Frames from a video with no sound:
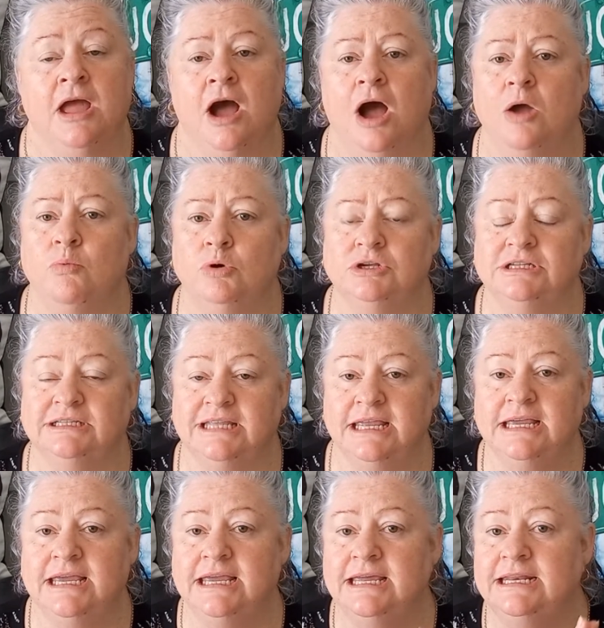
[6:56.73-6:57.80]
I was
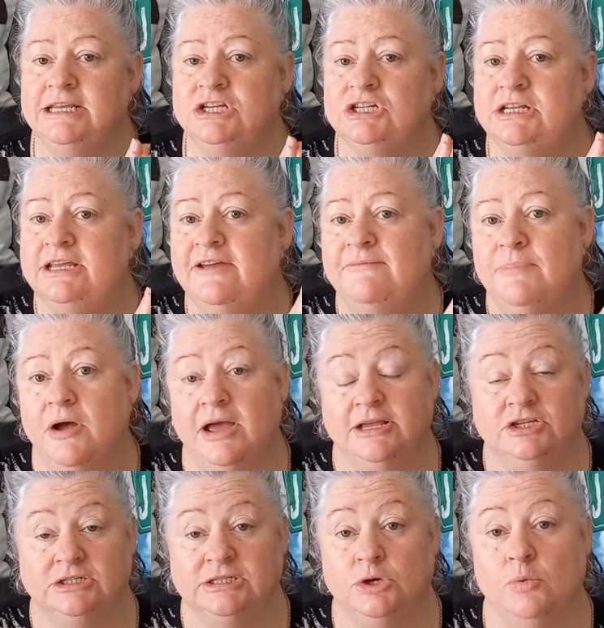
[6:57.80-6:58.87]
thinking initially of buying
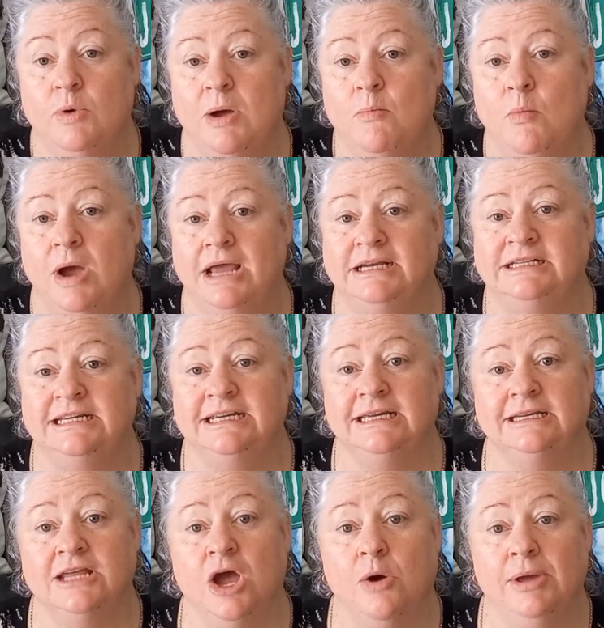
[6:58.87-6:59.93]
just a one-way
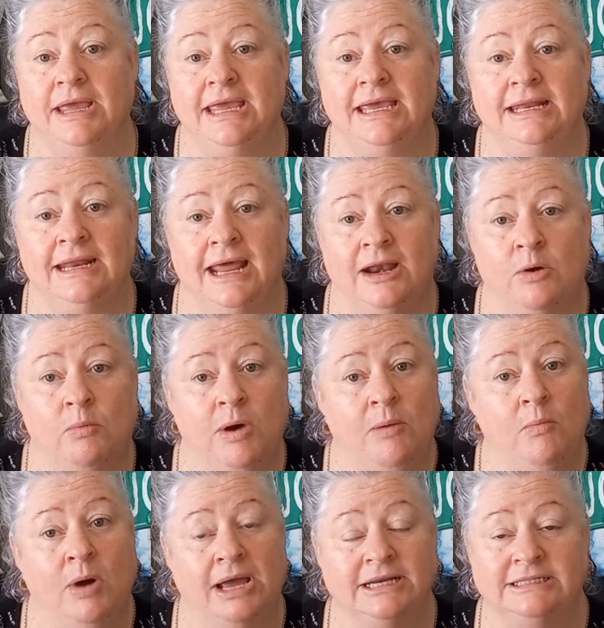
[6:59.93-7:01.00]
ticket going in and a one-way